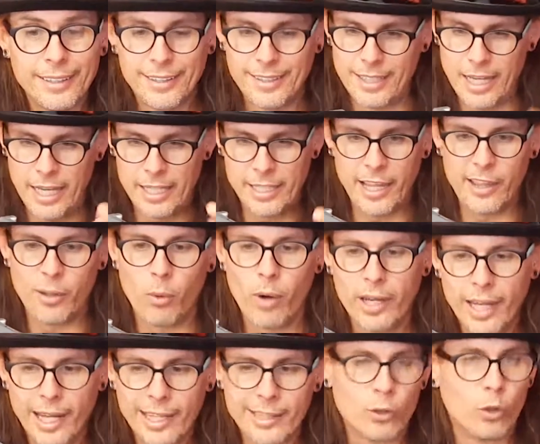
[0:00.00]
another one I
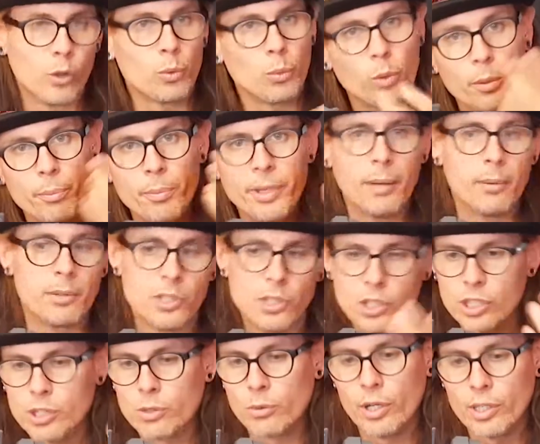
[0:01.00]
thought would be able to
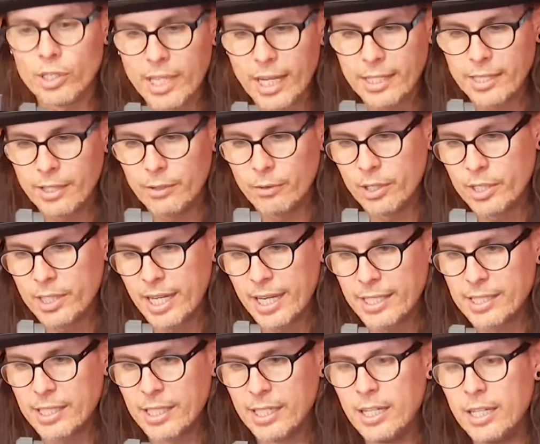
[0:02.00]
just rotate and rotate.
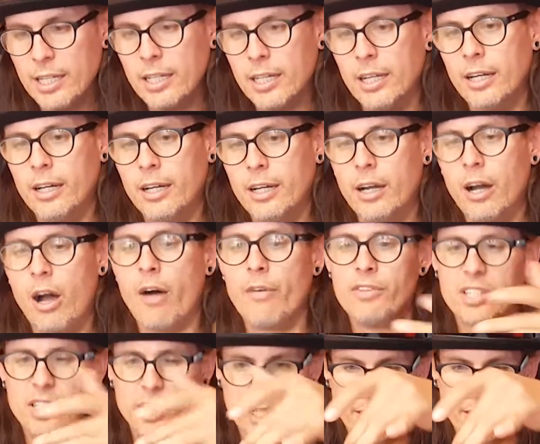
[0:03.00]
Obviously,